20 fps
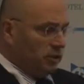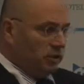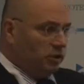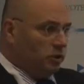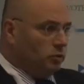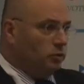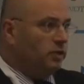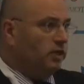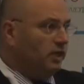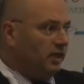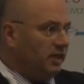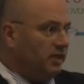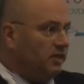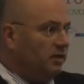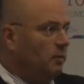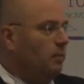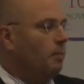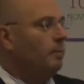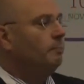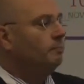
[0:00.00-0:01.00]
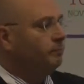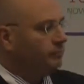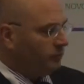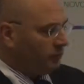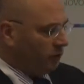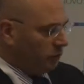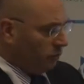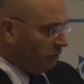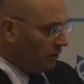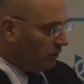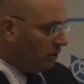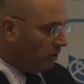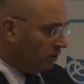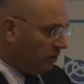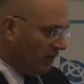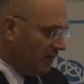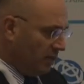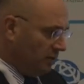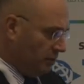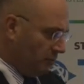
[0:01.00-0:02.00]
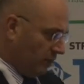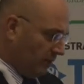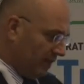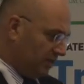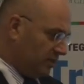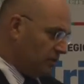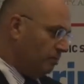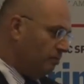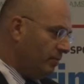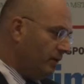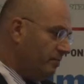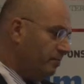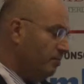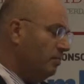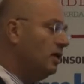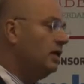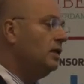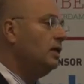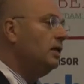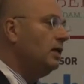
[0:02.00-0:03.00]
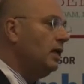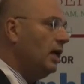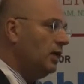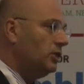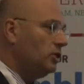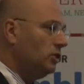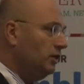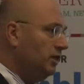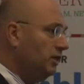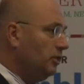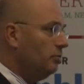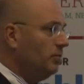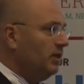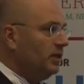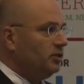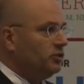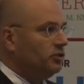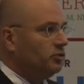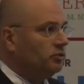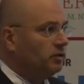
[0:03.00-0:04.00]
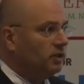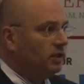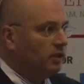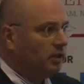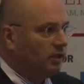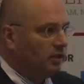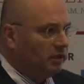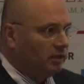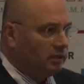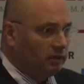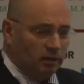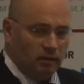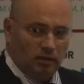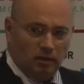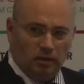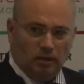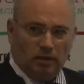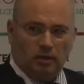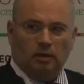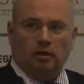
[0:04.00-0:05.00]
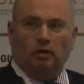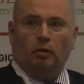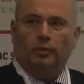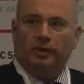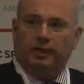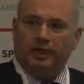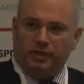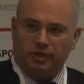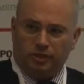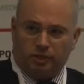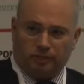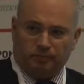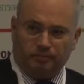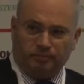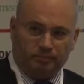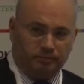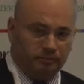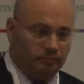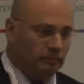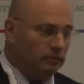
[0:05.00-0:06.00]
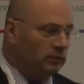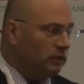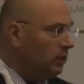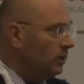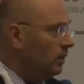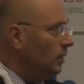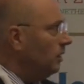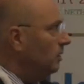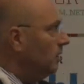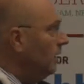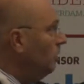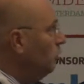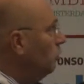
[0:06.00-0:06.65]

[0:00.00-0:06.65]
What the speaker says: in the UK, who are going to implement the BIM as a legal mandatory obligation, they